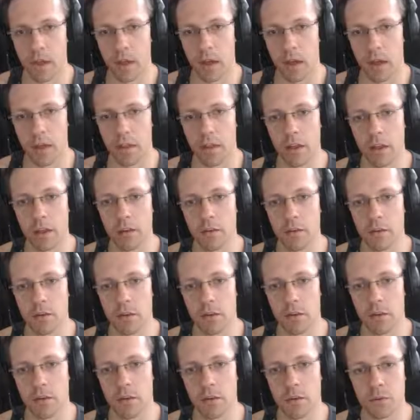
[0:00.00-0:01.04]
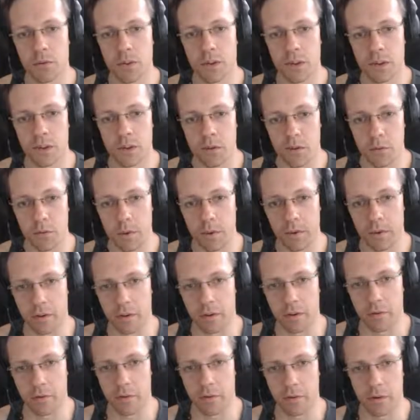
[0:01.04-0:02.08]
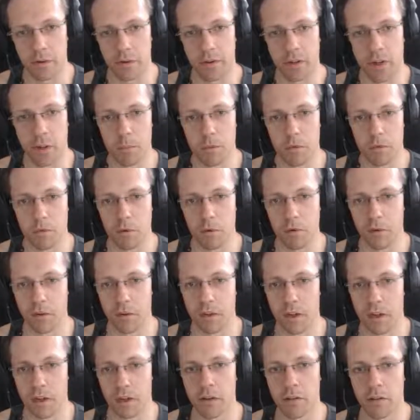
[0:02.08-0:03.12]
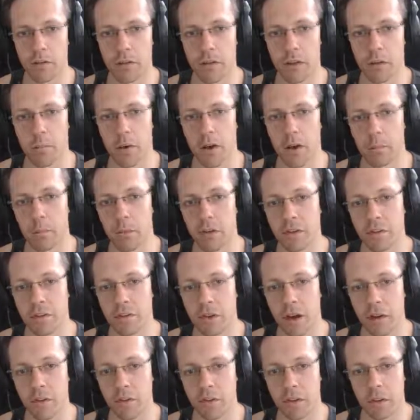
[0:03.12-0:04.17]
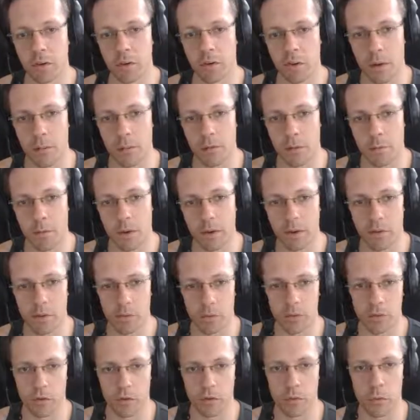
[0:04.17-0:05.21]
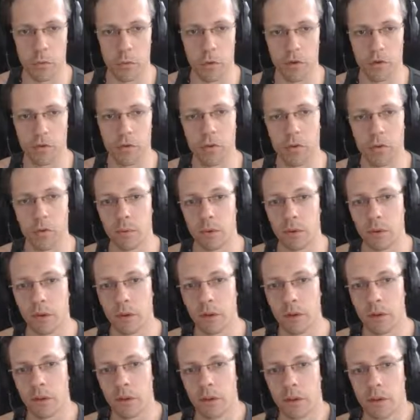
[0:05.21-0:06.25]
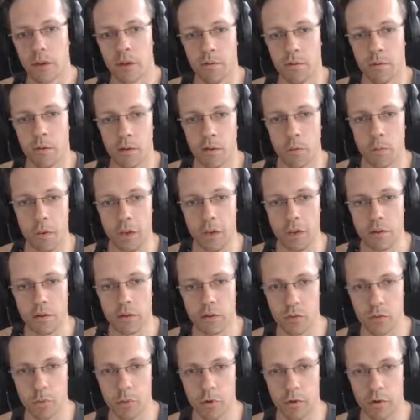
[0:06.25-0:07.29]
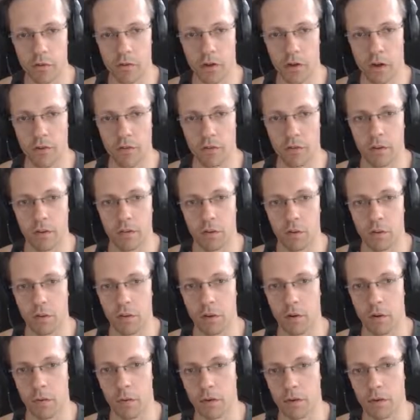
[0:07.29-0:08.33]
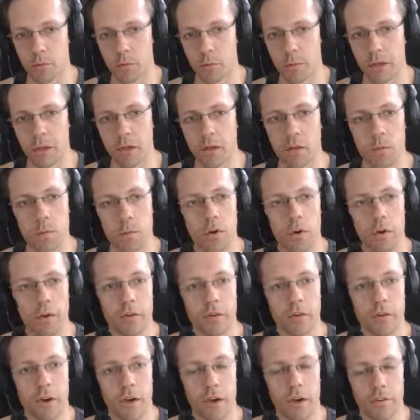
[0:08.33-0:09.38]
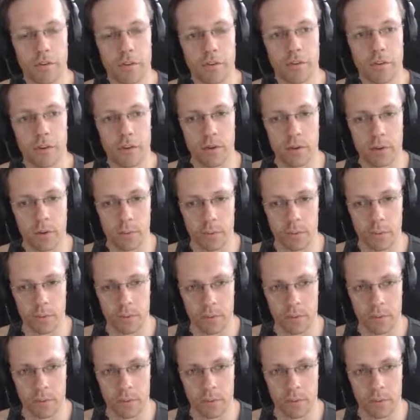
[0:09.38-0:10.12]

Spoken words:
And then you should choose an increment. For example, for the deadlift that might be 5 kilograms a month, for the squat 2, for the bench 2.5 and for the OHP 2.52.